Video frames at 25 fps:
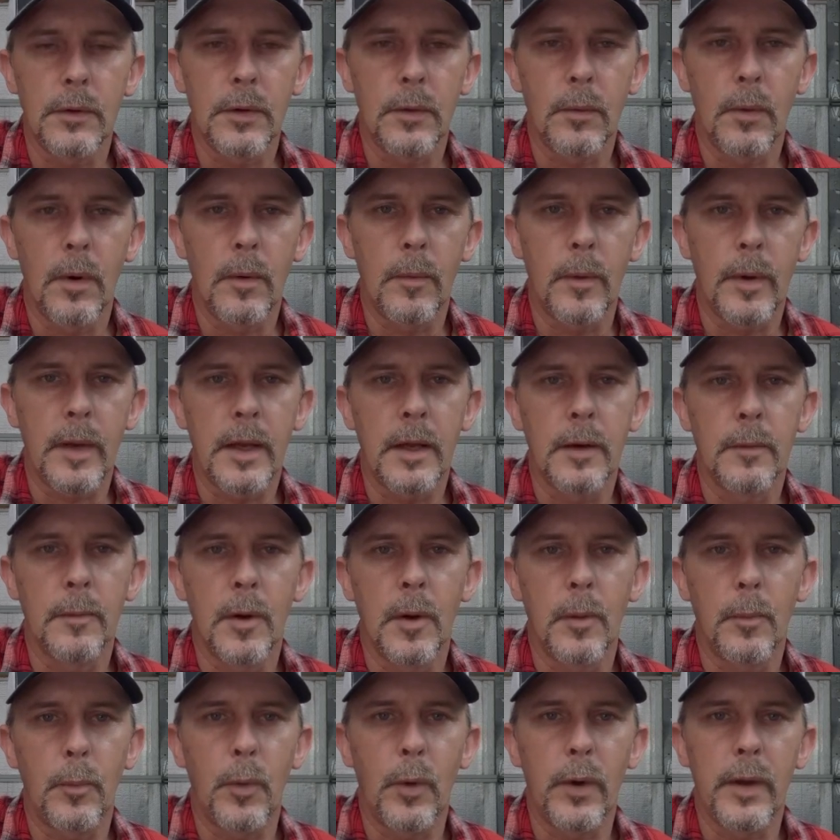you what we come
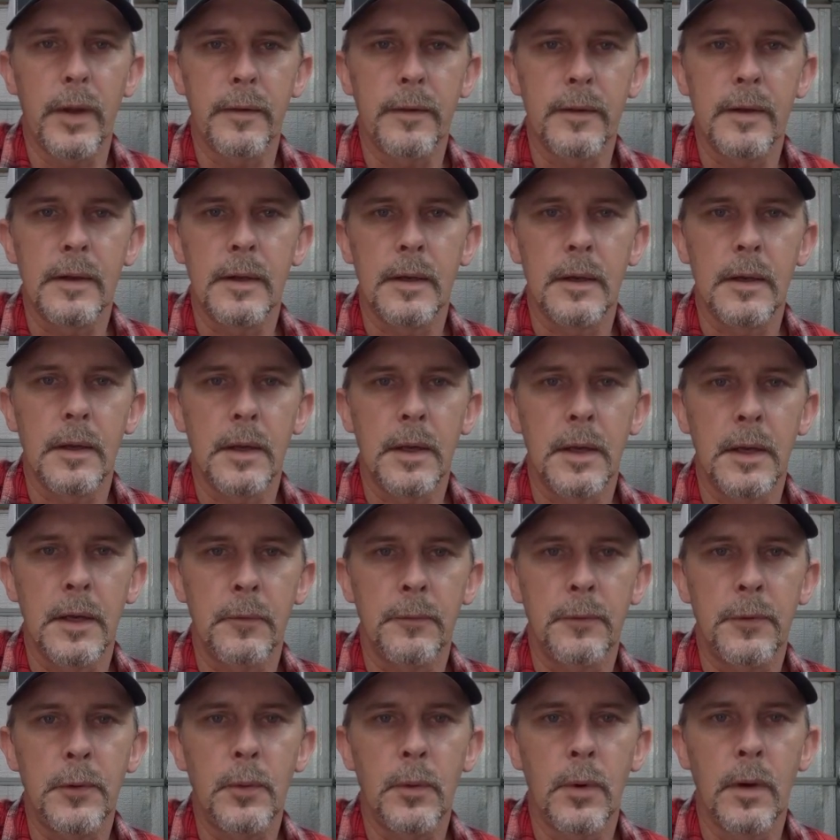up with, and a
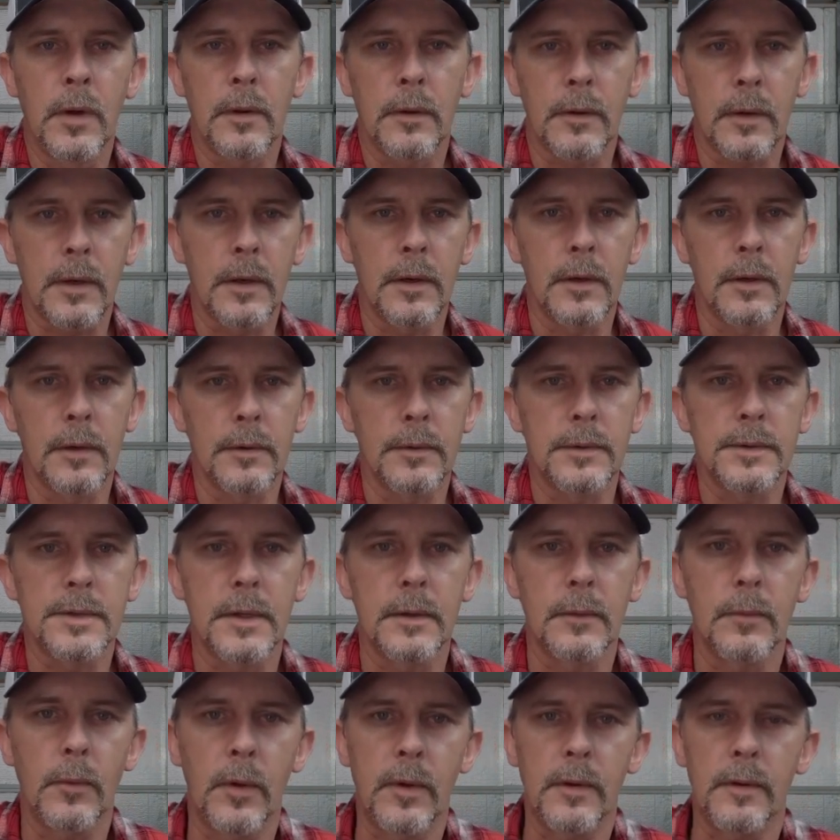few other colors
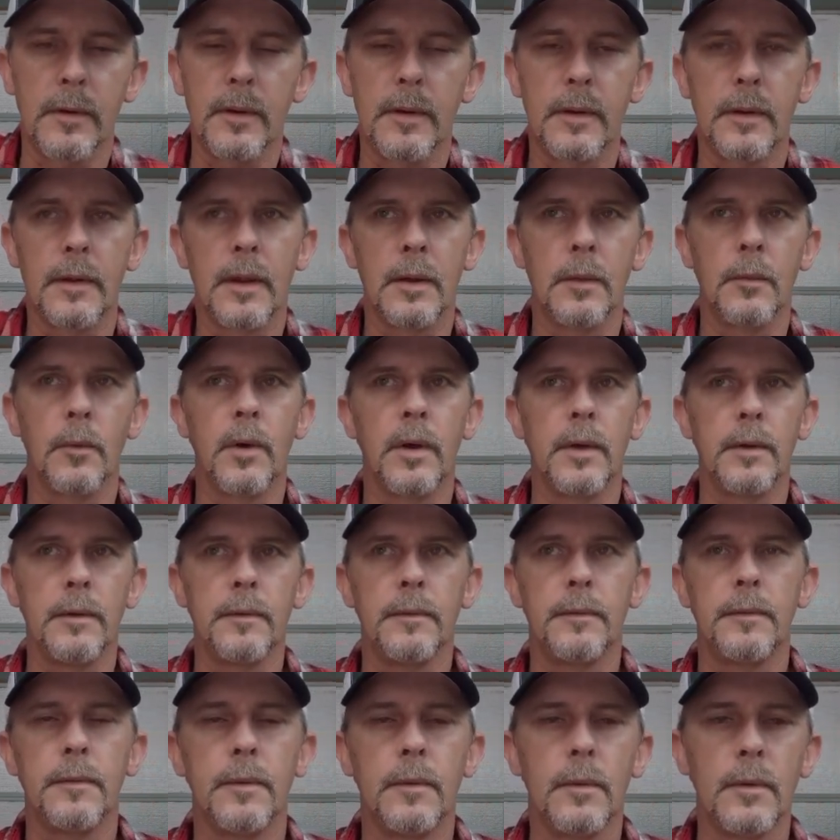that
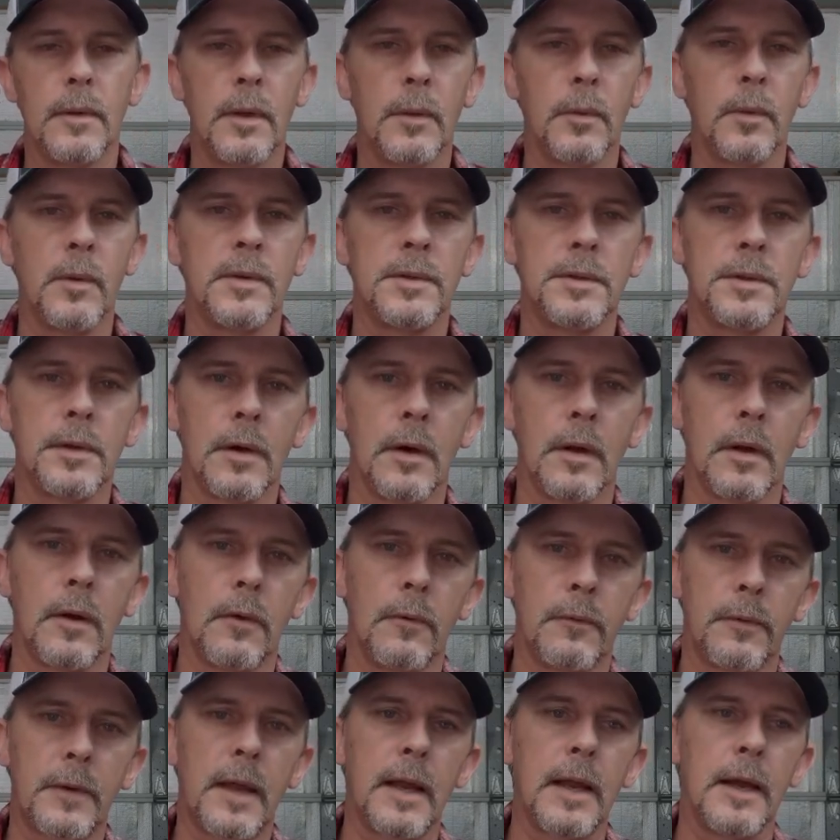we shot
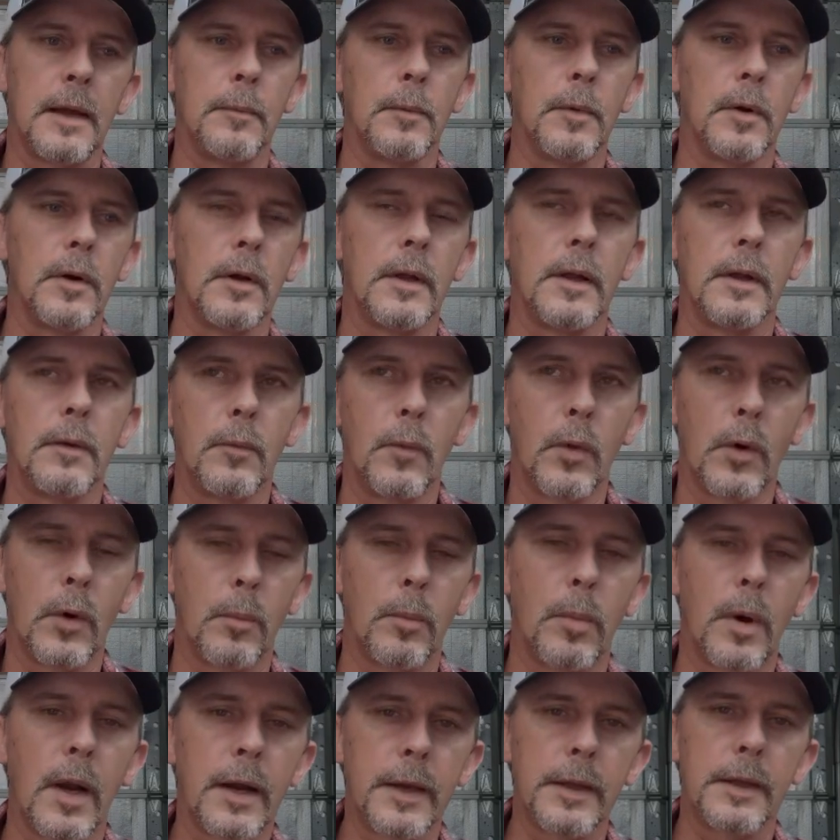off camera. We'll
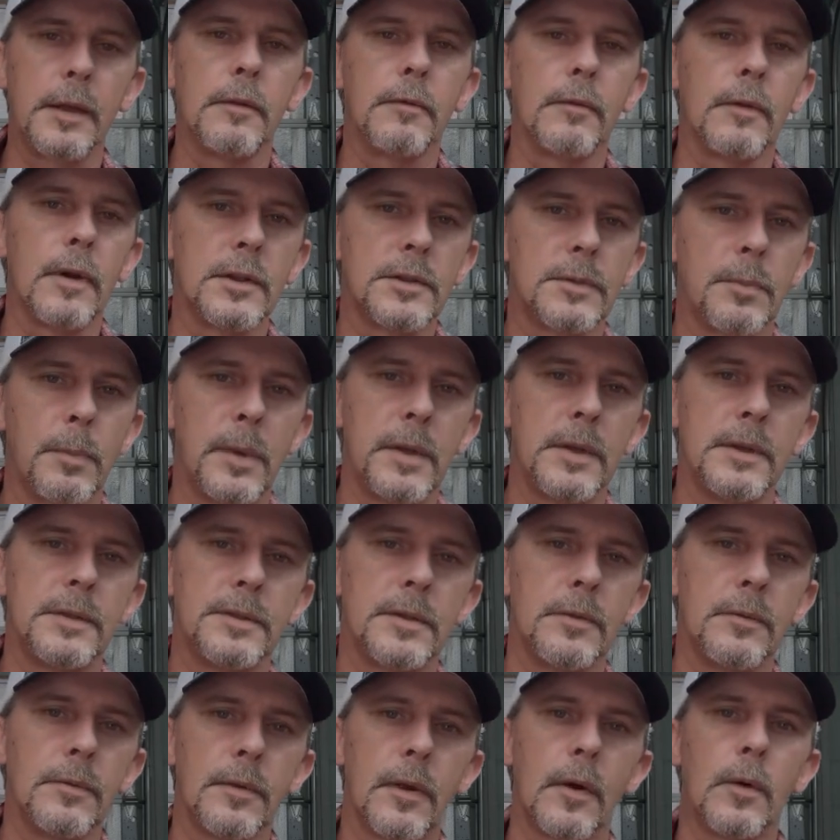bring you the recipes
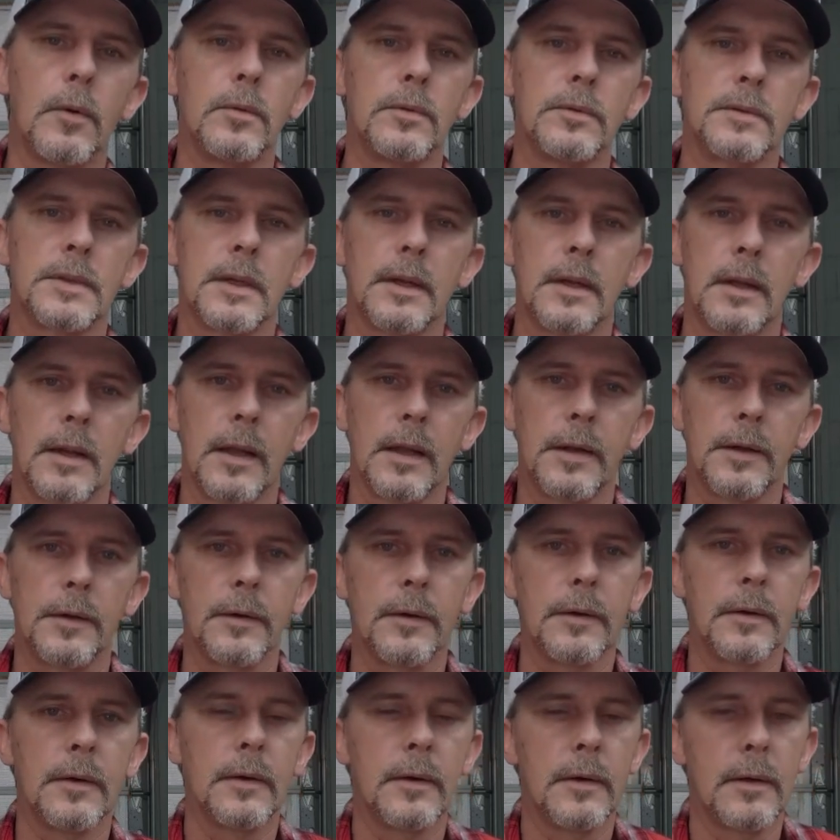on those in a
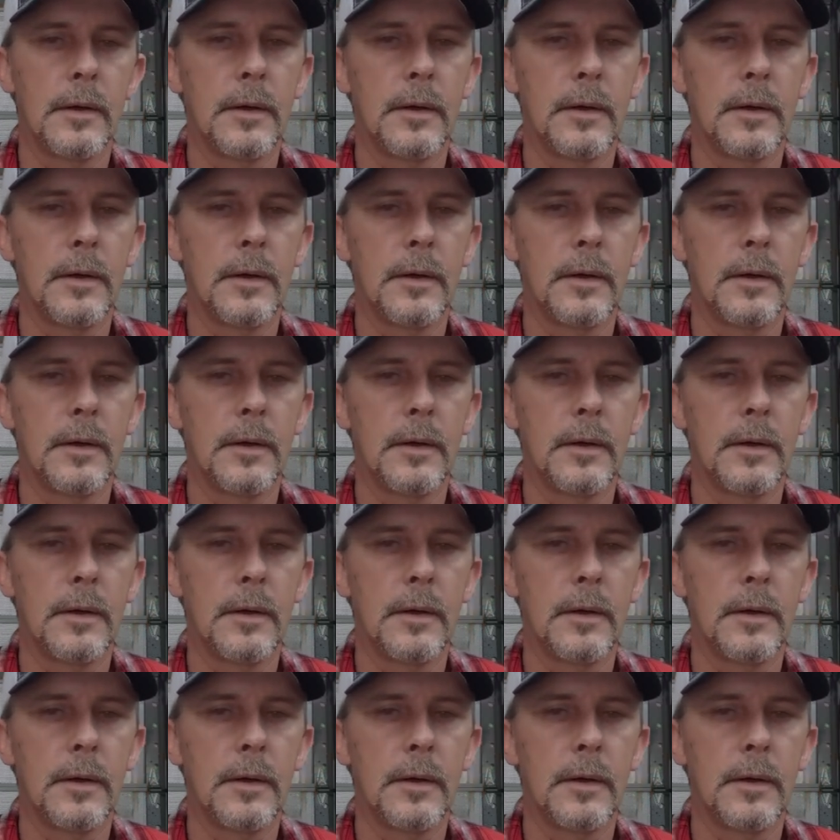later